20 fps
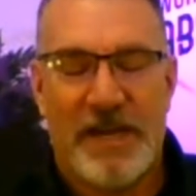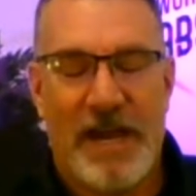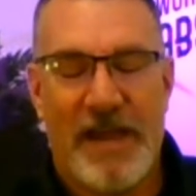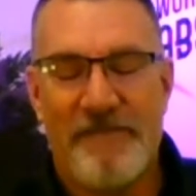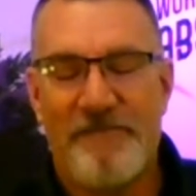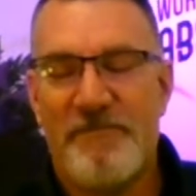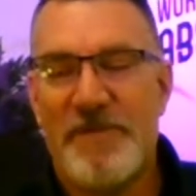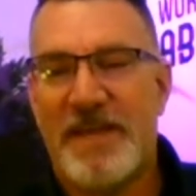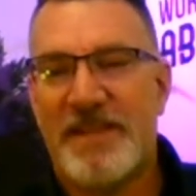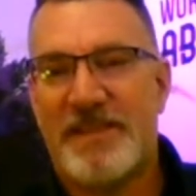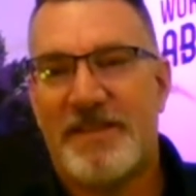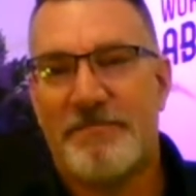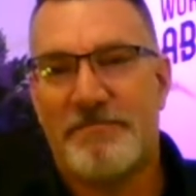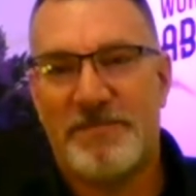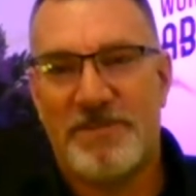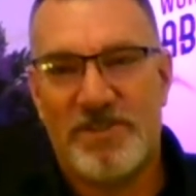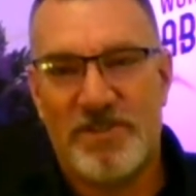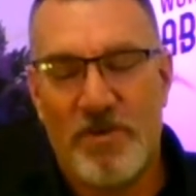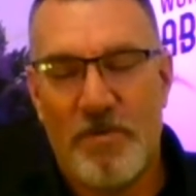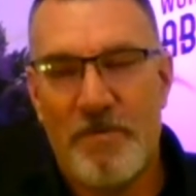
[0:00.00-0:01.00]
I've met
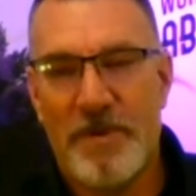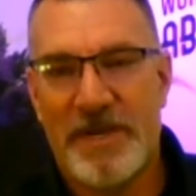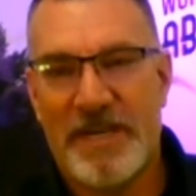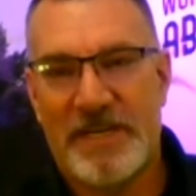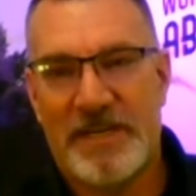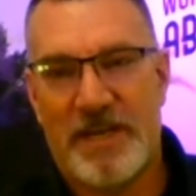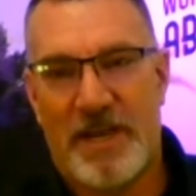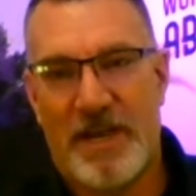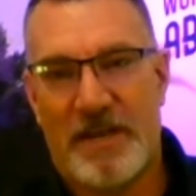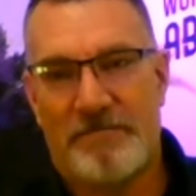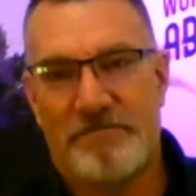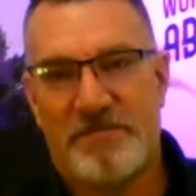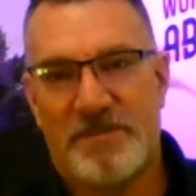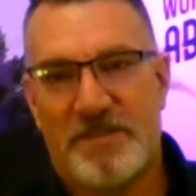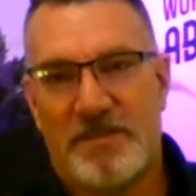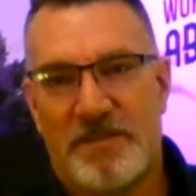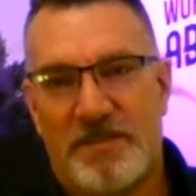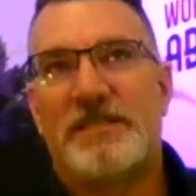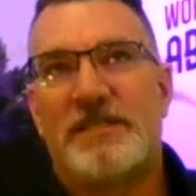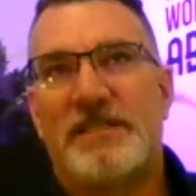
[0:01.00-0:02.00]
them so many
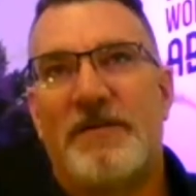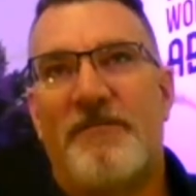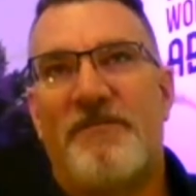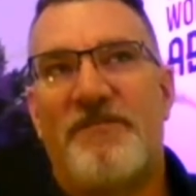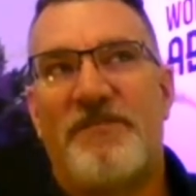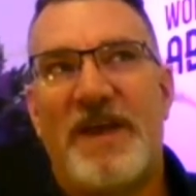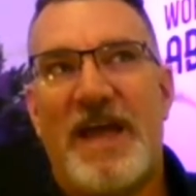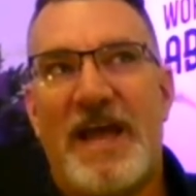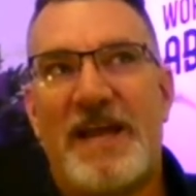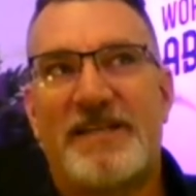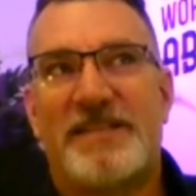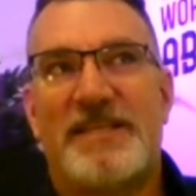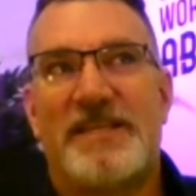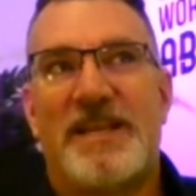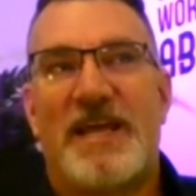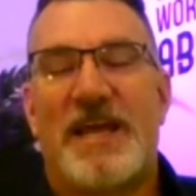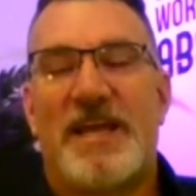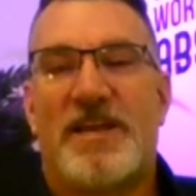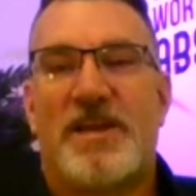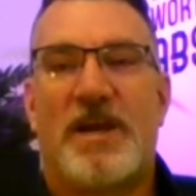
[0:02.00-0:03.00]
times the fact
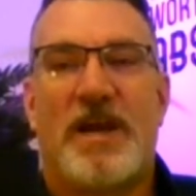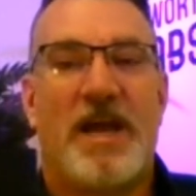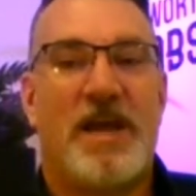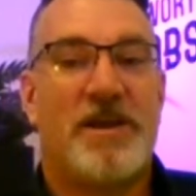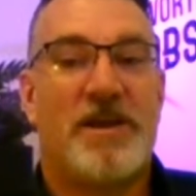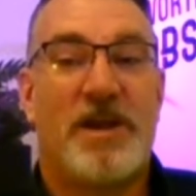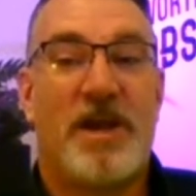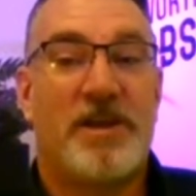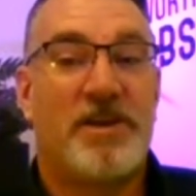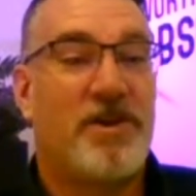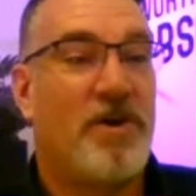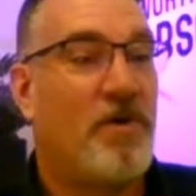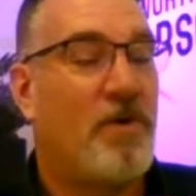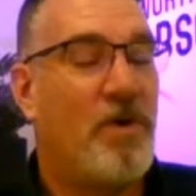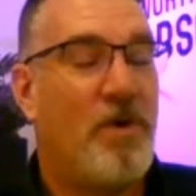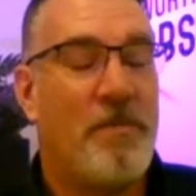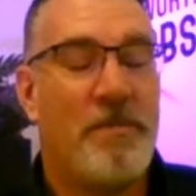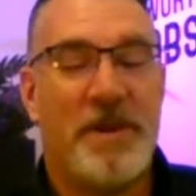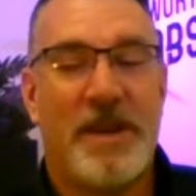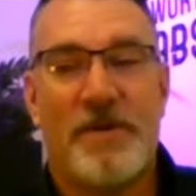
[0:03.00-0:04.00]
that I, I would go
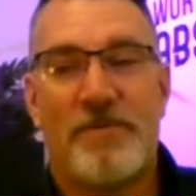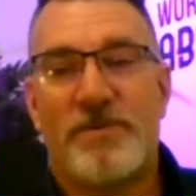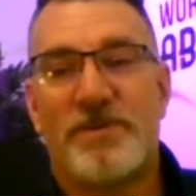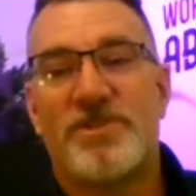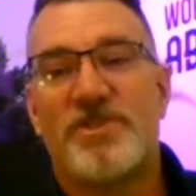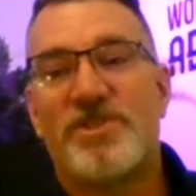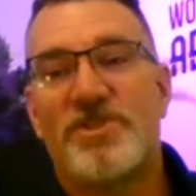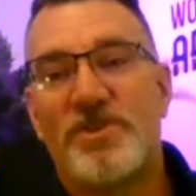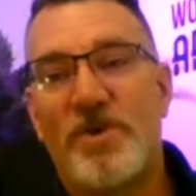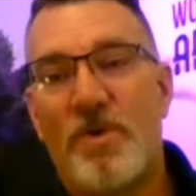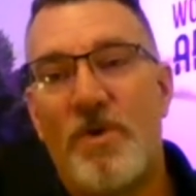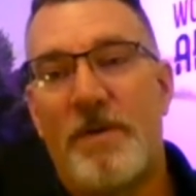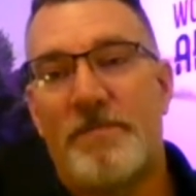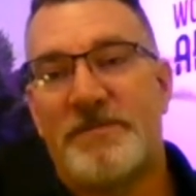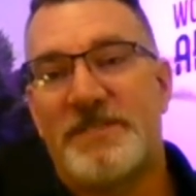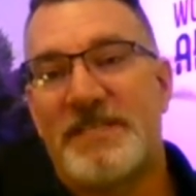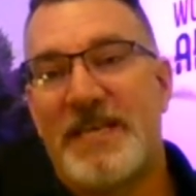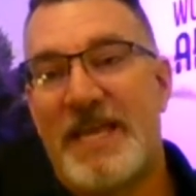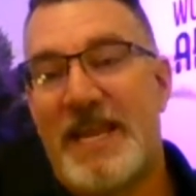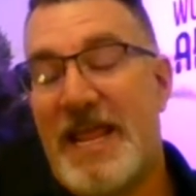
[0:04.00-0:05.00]
home and I was so
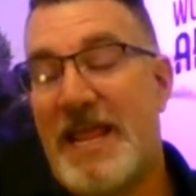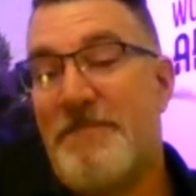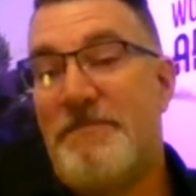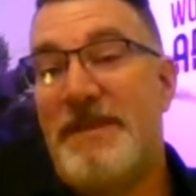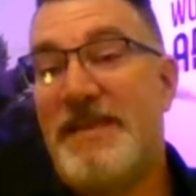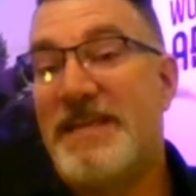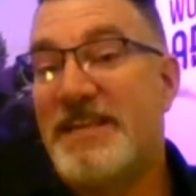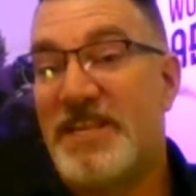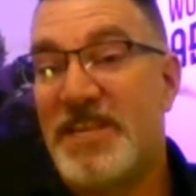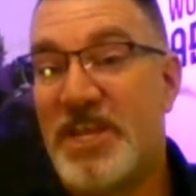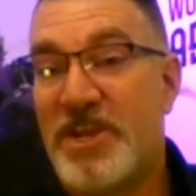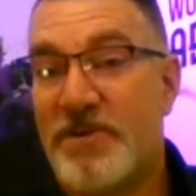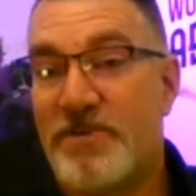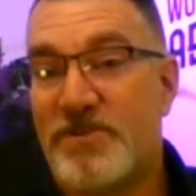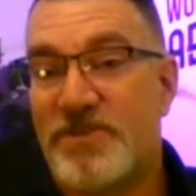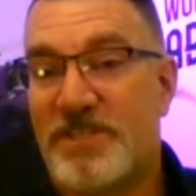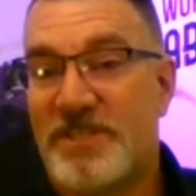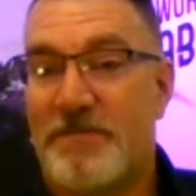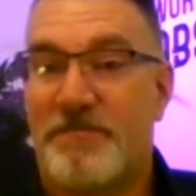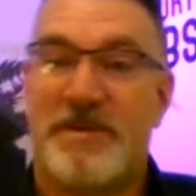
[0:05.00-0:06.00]
upset, I'd be in
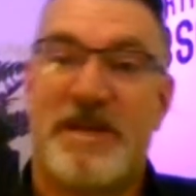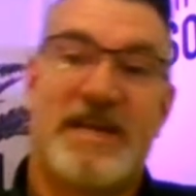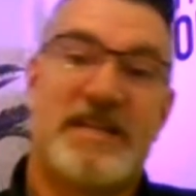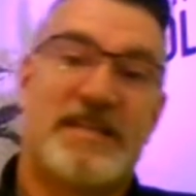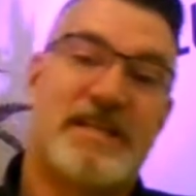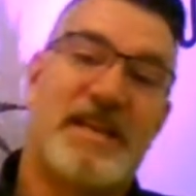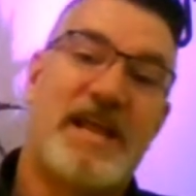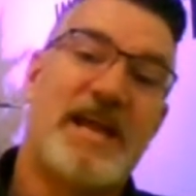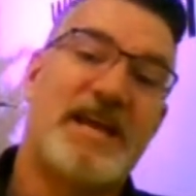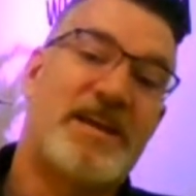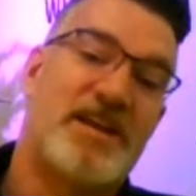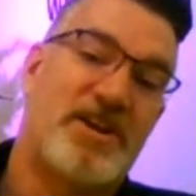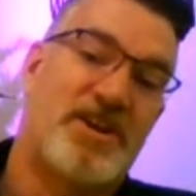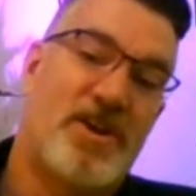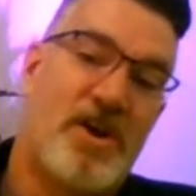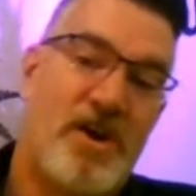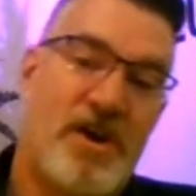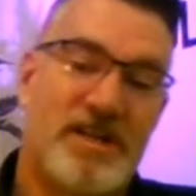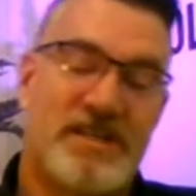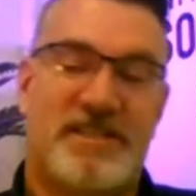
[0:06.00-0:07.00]
tears some night that I could
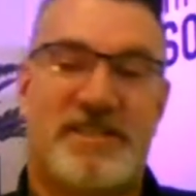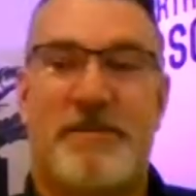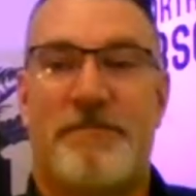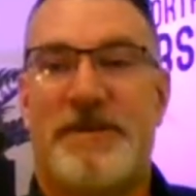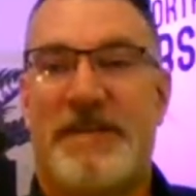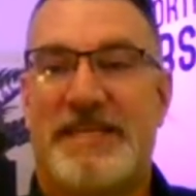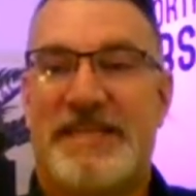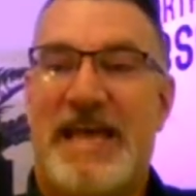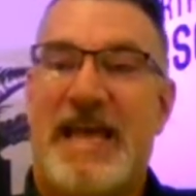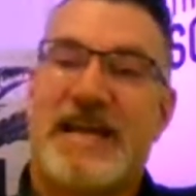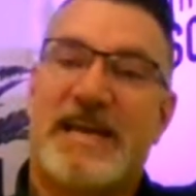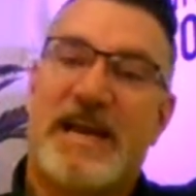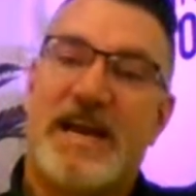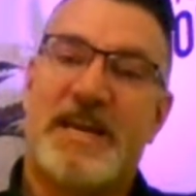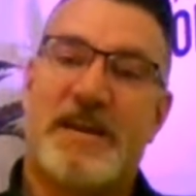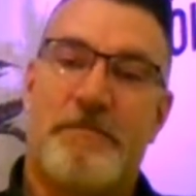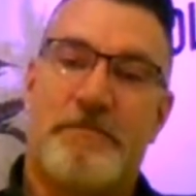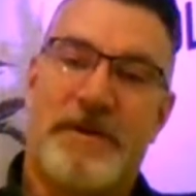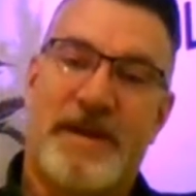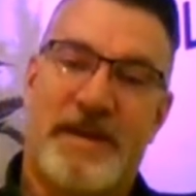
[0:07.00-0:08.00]
cause somebody that
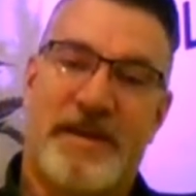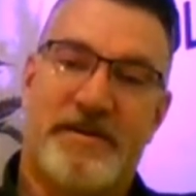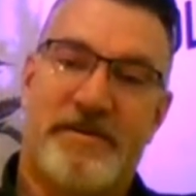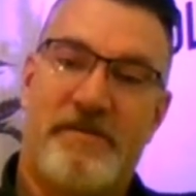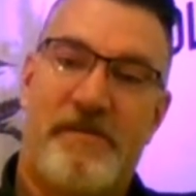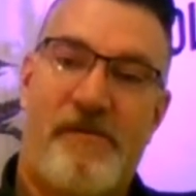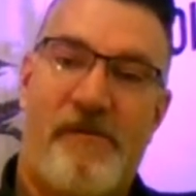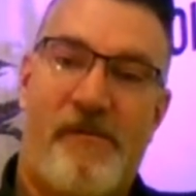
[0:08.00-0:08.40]
kind of pain.